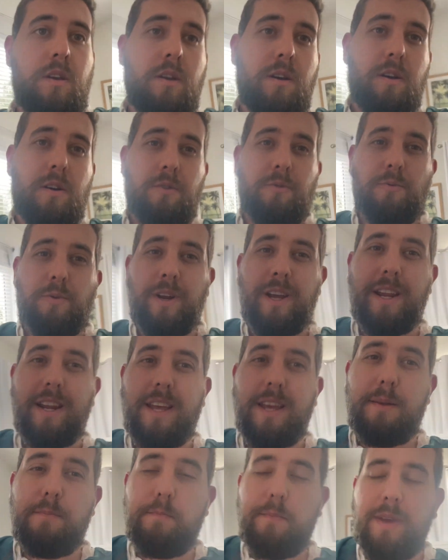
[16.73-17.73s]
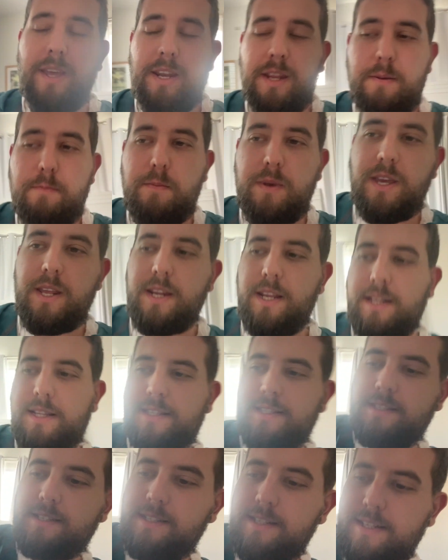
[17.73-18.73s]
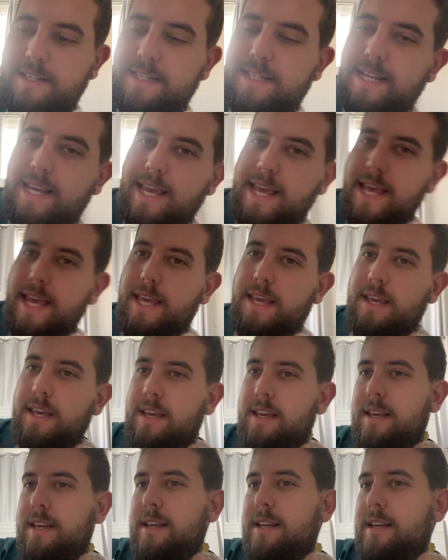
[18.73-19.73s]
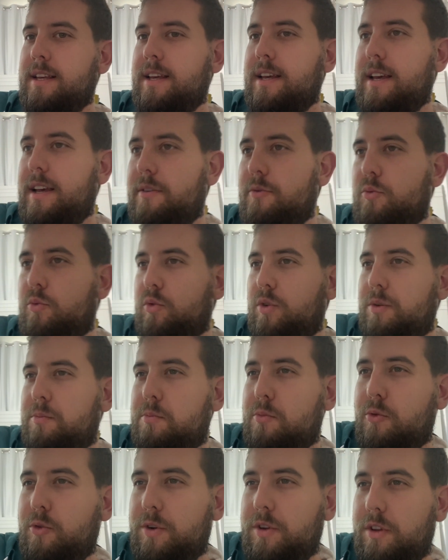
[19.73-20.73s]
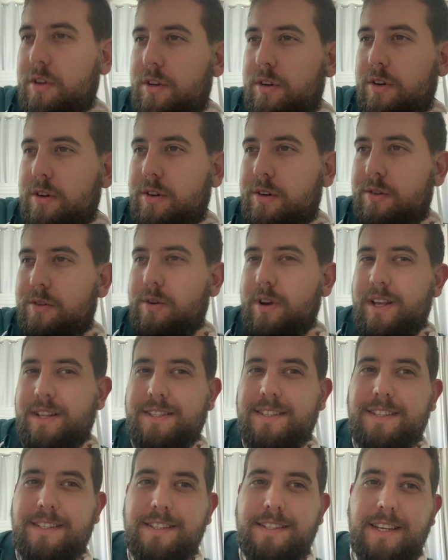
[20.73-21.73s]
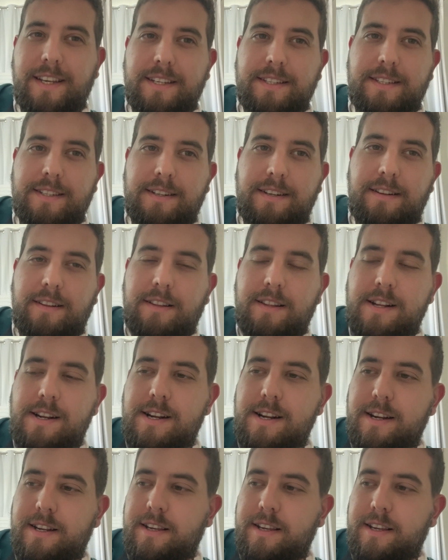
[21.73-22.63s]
All right, had many meetings today. Have one more to go at six o'clock.